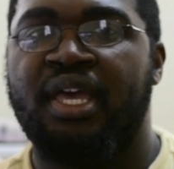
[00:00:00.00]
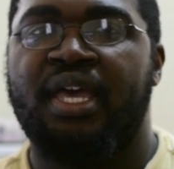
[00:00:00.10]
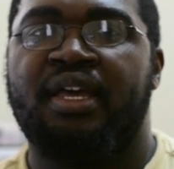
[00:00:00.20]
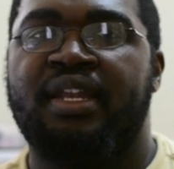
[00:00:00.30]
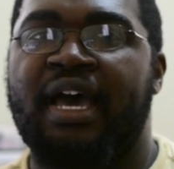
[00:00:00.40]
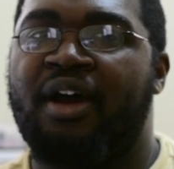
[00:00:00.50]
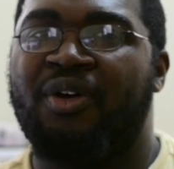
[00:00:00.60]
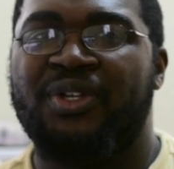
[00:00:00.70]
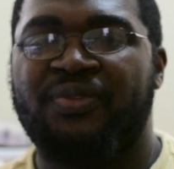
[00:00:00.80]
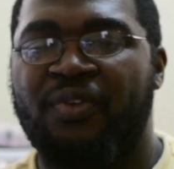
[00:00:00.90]
Now,
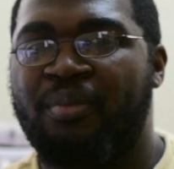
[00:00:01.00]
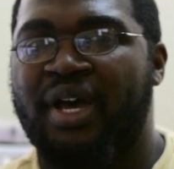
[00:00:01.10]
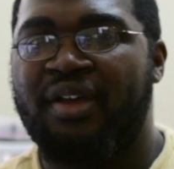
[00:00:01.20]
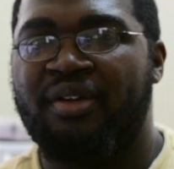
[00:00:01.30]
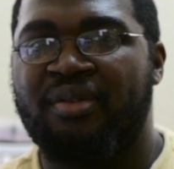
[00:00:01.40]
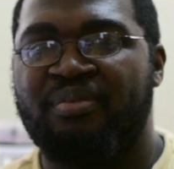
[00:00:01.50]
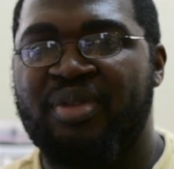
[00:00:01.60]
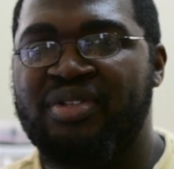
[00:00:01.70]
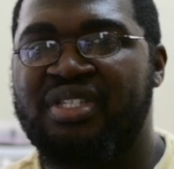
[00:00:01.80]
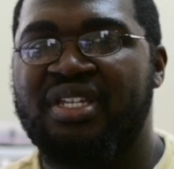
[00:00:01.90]
as for my
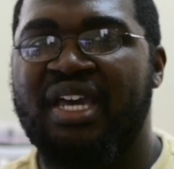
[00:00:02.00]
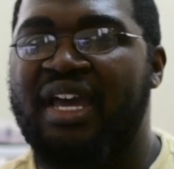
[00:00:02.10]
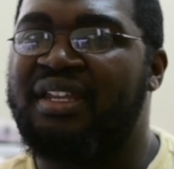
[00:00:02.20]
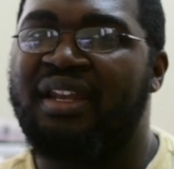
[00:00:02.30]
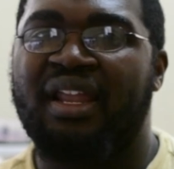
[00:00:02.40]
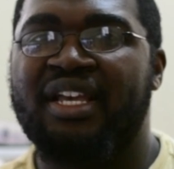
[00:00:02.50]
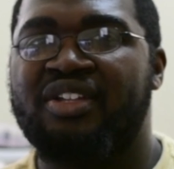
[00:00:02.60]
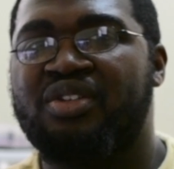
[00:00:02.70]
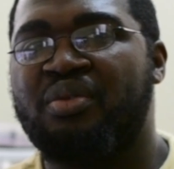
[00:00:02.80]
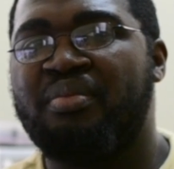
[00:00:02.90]
music, I didn't like it
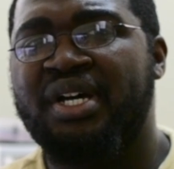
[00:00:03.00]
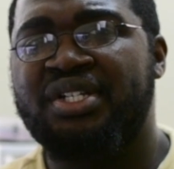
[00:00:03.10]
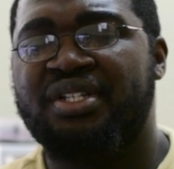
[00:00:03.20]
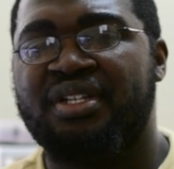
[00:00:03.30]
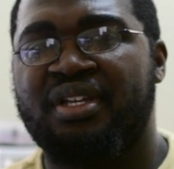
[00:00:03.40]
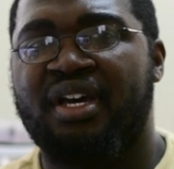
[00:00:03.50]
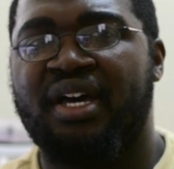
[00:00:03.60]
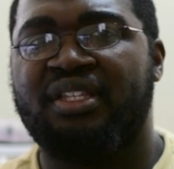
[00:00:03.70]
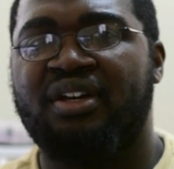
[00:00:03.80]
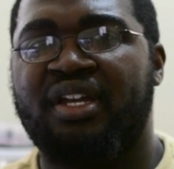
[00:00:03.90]
so much. I
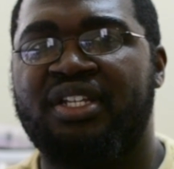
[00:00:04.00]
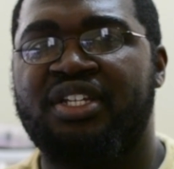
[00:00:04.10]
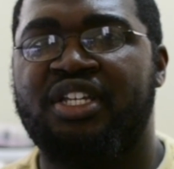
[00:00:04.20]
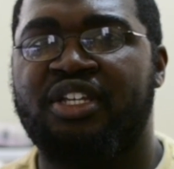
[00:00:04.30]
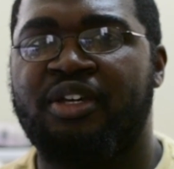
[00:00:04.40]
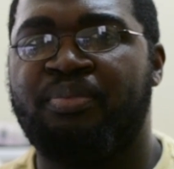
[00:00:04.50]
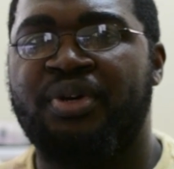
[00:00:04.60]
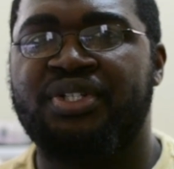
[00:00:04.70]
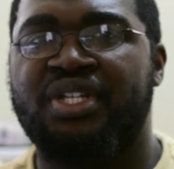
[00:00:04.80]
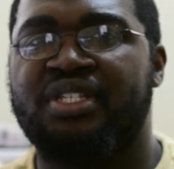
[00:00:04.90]
thought it
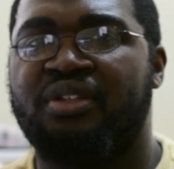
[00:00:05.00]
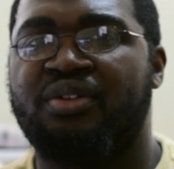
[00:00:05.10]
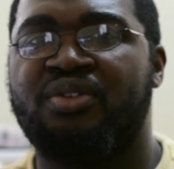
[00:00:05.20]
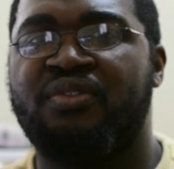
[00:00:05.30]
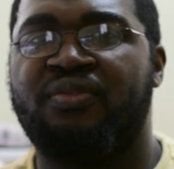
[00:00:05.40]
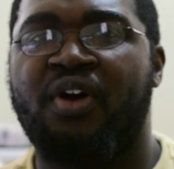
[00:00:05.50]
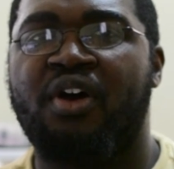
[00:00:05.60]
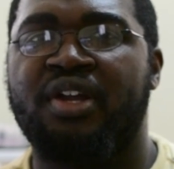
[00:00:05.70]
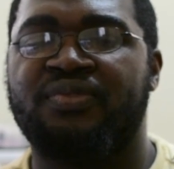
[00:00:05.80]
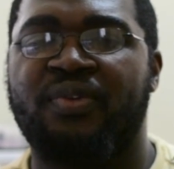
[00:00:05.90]
pushed things a little too far
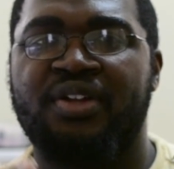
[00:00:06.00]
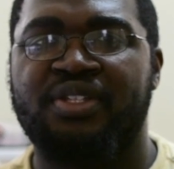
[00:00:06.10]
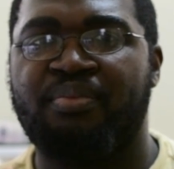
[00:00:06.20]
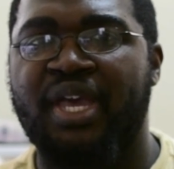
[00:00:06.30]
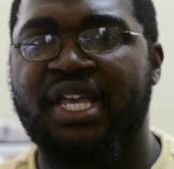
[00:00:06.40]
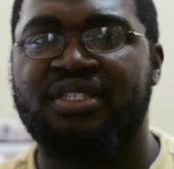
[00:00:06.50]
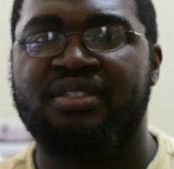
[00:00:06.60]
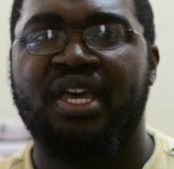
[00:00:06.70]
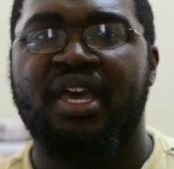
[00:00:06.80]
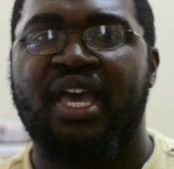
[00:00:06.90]
as the bass
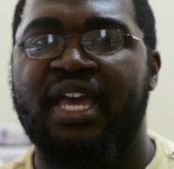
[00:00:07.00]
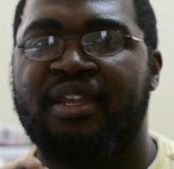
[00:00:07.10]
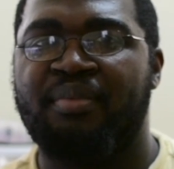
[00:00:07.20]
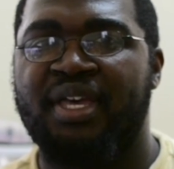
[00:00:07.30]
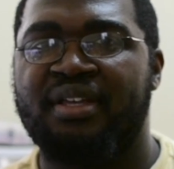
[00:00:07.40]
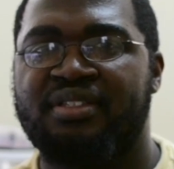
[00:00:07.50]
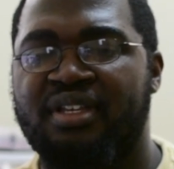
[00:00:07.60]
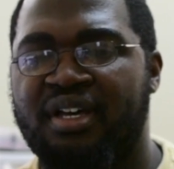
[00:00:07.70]
and the mids they